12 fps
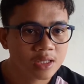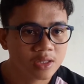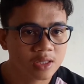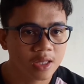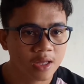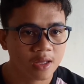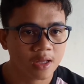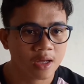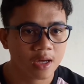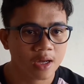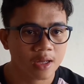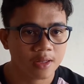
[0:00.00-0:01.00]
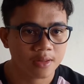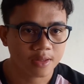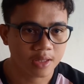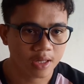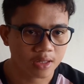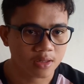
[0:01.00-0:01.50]

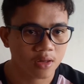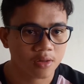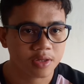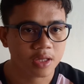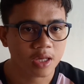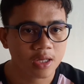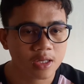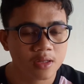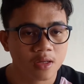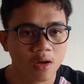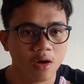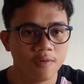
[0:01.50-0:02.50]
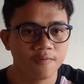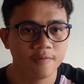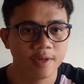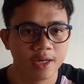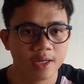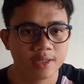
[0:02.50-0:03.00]
The closing of
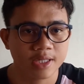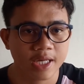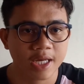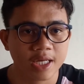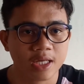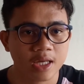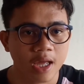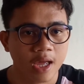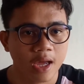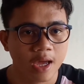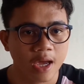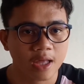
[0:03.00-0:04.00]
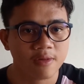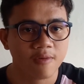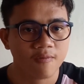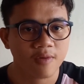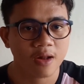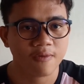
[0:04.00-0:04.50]
the right-hand
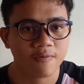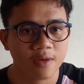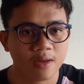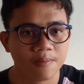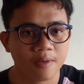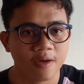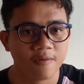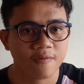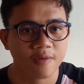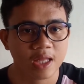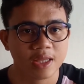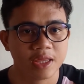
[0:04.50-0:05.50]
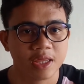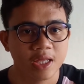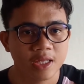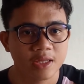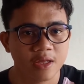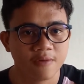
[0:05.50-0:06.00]
valve prevents
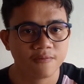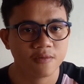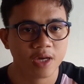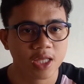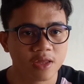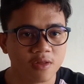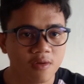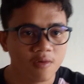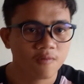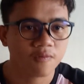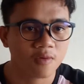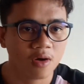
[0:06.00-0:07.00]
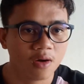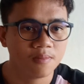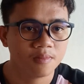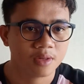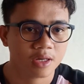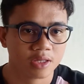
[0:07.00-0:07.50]
the fluid from
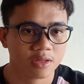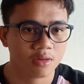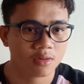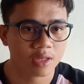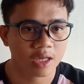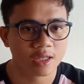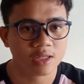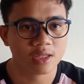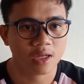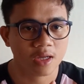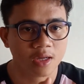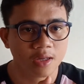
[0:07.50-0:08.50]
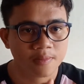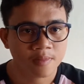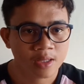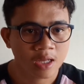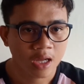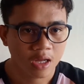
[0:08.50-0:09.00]
returning
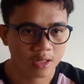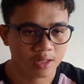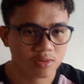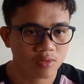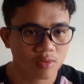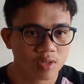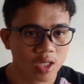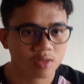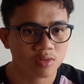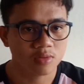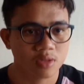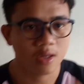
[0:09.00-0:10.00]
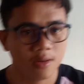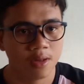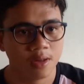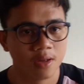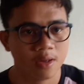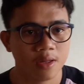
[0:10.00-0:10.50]
to
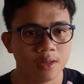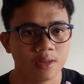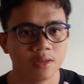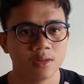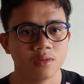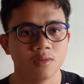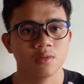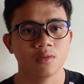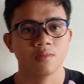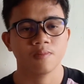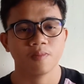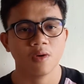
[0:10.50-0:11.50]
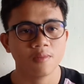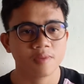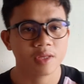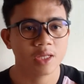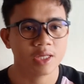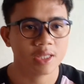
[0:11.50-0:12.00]
the pump
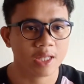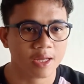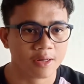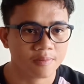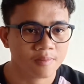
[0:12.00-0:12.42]
cylinder.